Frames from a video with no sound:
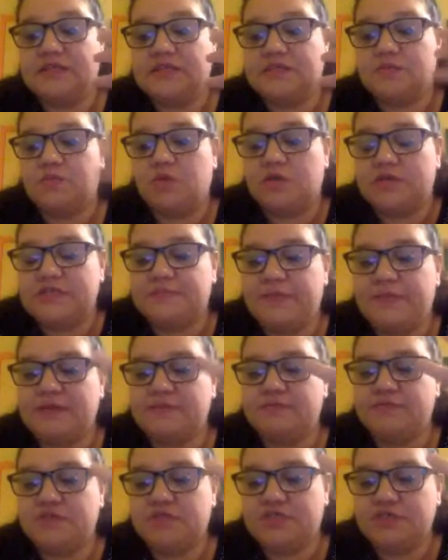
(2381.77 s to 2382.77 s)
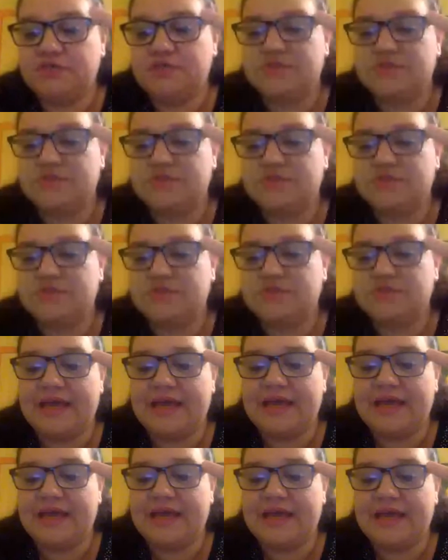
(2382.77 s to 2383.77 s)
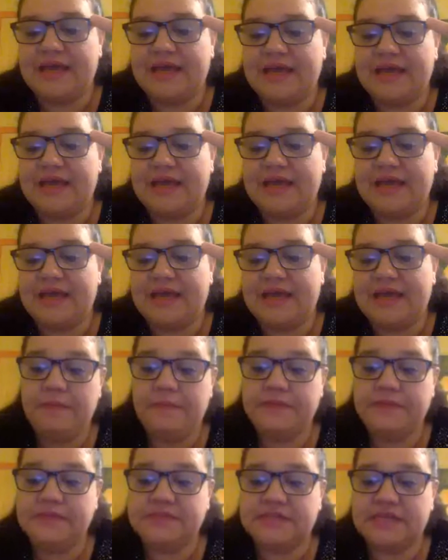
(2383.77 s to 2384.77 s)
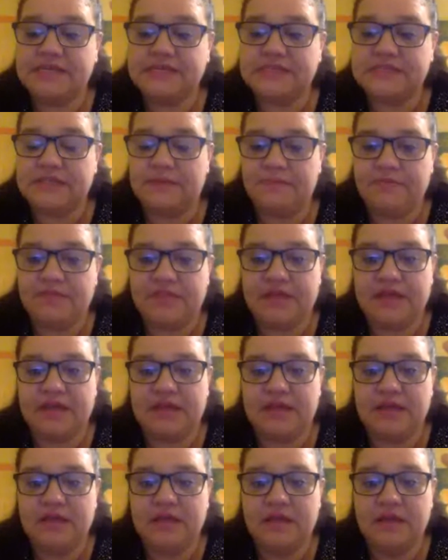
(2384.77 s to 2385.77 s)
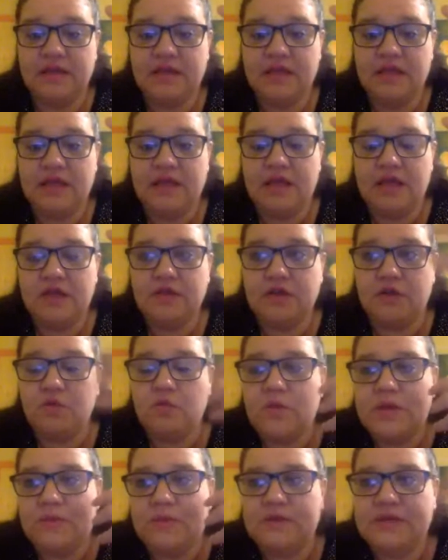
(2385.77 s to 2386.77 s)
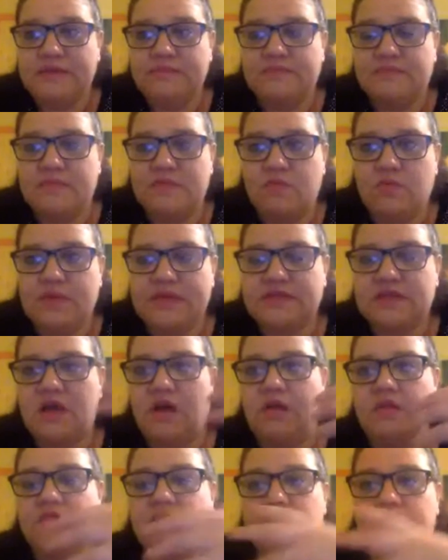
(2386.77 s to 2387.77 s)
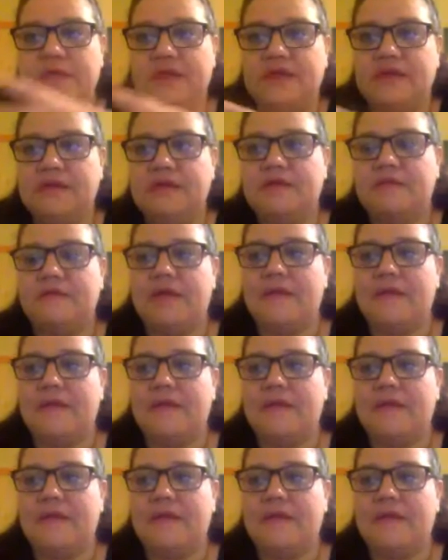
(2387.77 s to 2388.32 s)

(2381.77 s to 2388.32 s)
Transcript: what is being produced in academic peer-reviewed papers is something, we can't be.